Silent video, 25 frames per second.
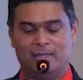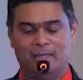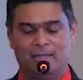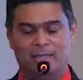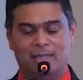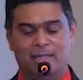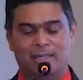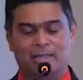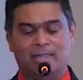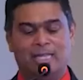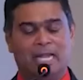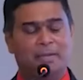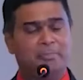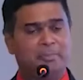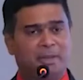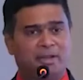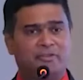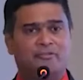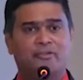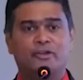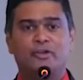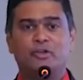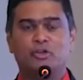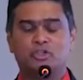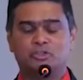Let me
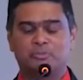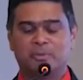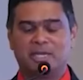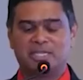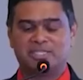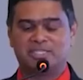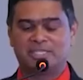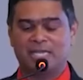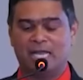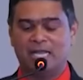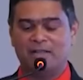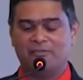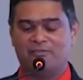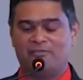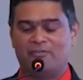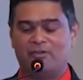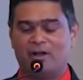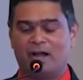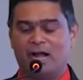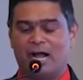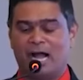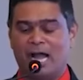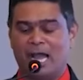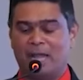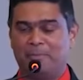introduce myself. I am
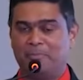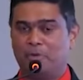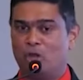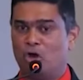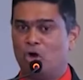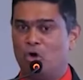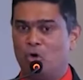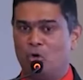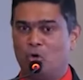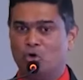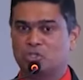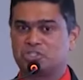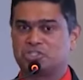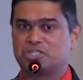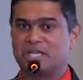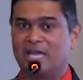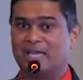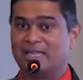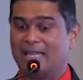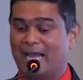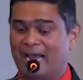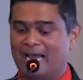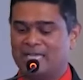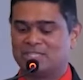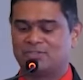your host,
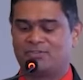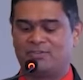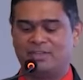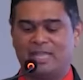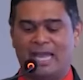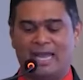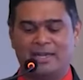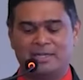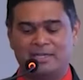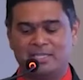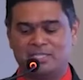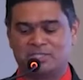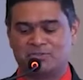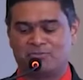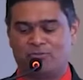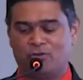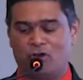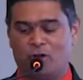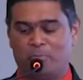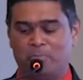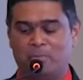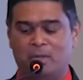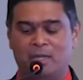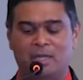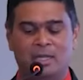Elias Fernandez, from the
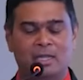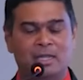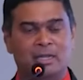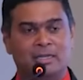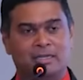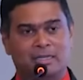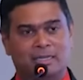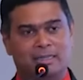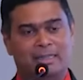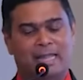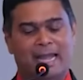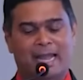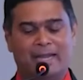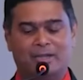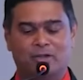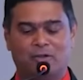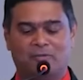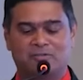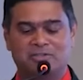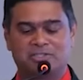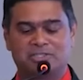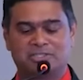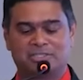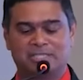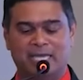land of sun,
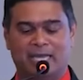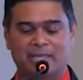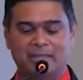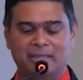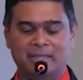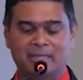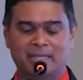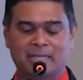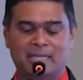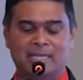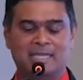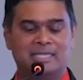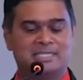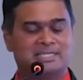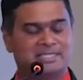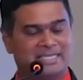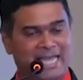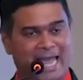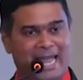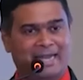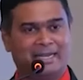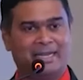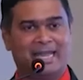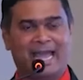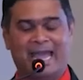sand and
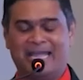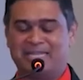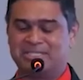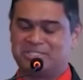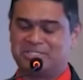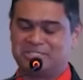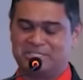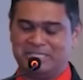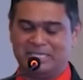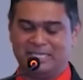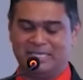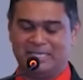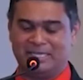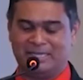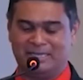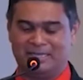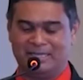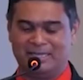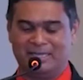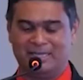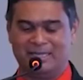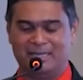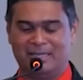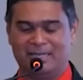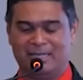sea.
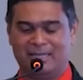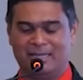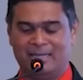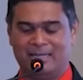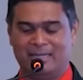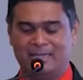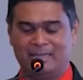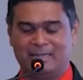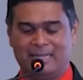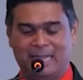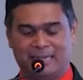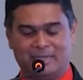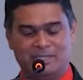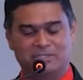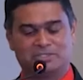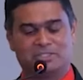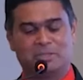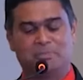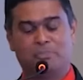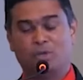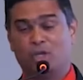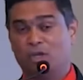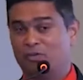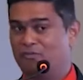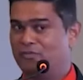That is the
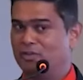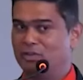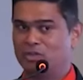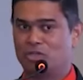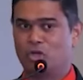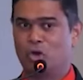beautiful